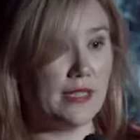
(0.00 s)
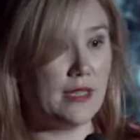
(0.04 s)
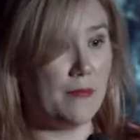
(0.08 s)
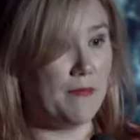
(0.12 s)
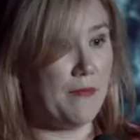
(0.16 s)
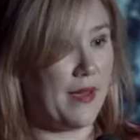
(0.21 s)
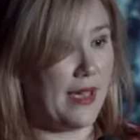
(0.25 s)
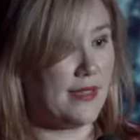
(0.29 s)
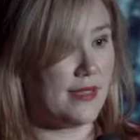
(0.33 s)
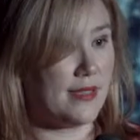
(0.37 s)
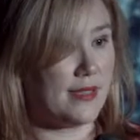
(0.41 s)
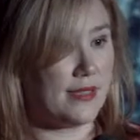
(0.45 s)
to
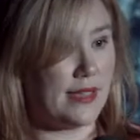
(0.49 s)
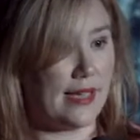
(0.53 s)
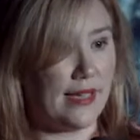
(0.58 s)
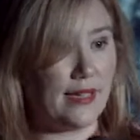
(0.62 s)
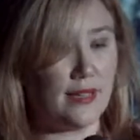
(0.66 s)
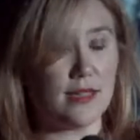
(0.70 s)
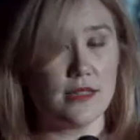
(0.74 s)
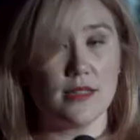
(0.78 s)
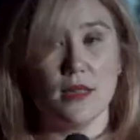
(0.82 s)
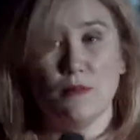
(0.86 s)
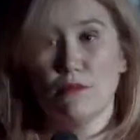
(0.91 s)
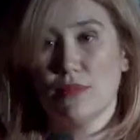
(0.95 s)
base
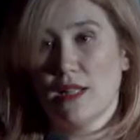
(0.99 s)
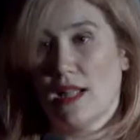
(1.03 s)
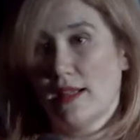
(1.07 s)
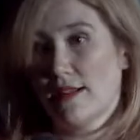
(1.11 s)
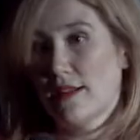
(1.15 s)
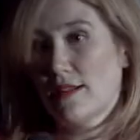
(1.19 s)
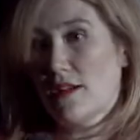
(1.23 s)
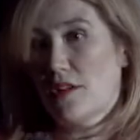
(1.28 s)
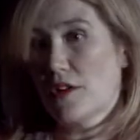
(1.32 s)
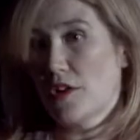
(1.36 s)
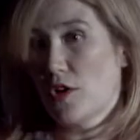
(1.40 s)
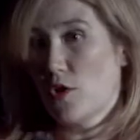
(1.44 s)
6,
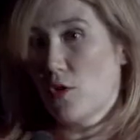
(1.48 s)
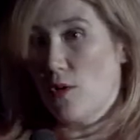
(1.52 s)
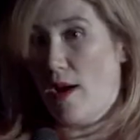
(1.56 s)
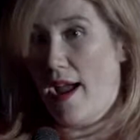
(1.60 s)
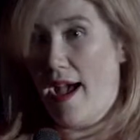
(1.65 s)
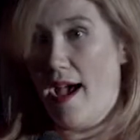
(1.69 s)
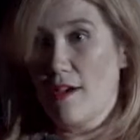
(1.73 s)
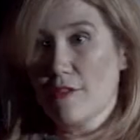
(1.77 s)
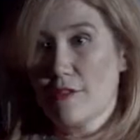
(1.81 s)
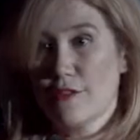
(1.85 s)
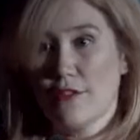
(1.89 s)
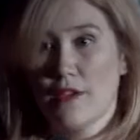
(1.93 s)
plotted on a
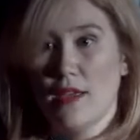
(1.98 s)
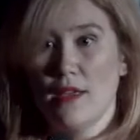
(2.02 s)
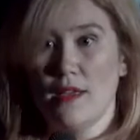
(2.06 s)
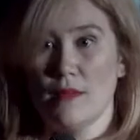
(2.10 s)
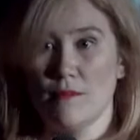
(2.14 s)
graph,